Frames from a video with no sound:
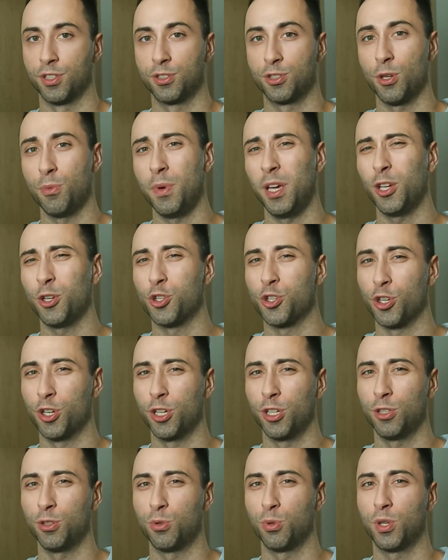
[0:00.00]
so make
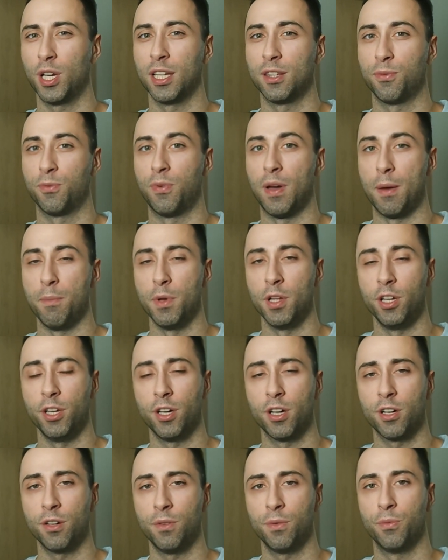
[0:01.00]
sure to get
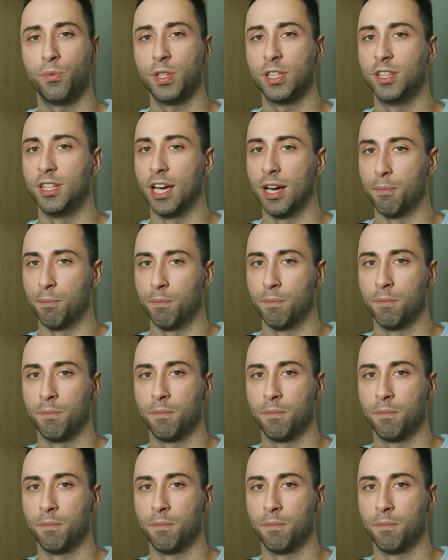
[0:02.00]
familiar with them.